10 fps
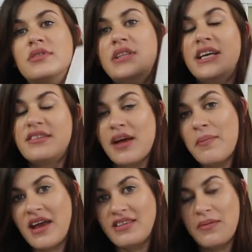These
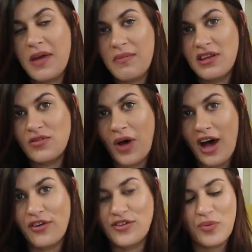amazing baby
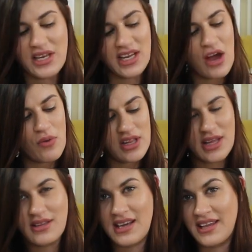swaddles, we did get one of
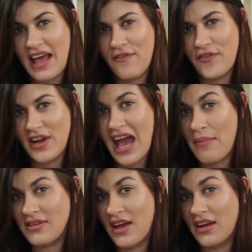these in that free
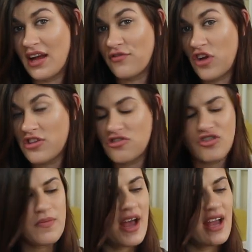Amazon gift
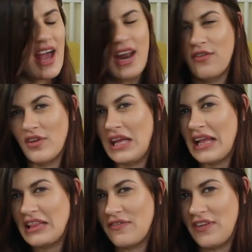registry bag, and I really
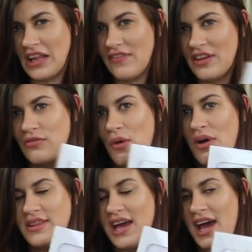like the feel of it, so I
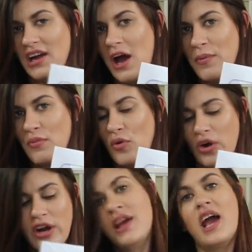wanted to add a couple
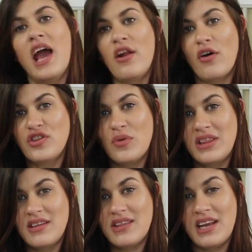more. And also with
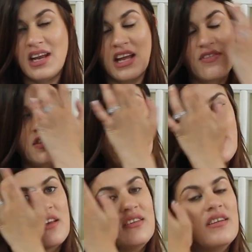this, they did give us a
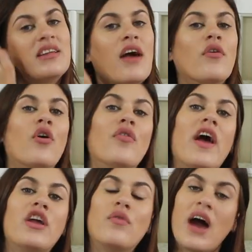little discount code
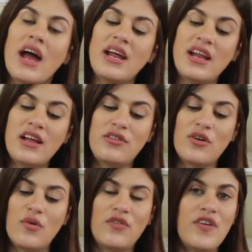that you got in it, so
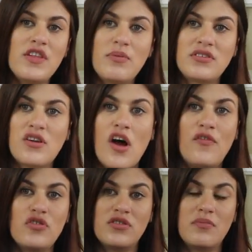it was 50% off,
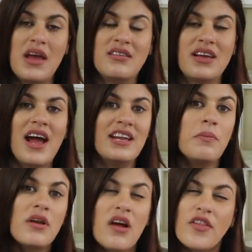which was amazing. I did
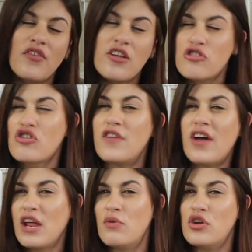put it on the registry if
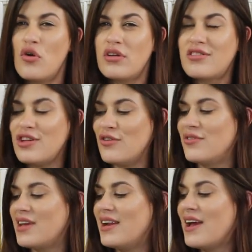anyone noticed to
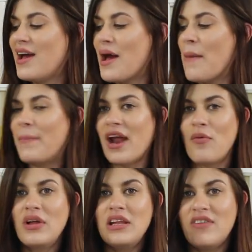use it, but I
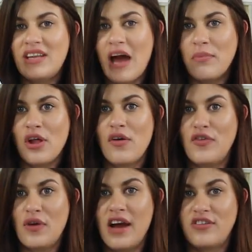will leave it down below if
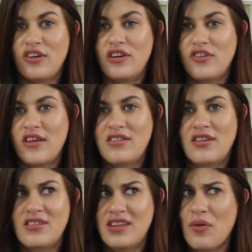you guys are interested,
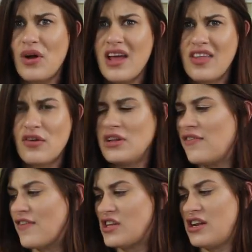because they were, I think, only
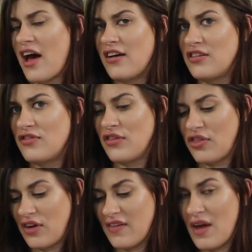$15 for
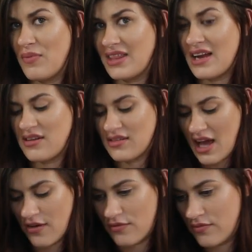3 of them with that discount.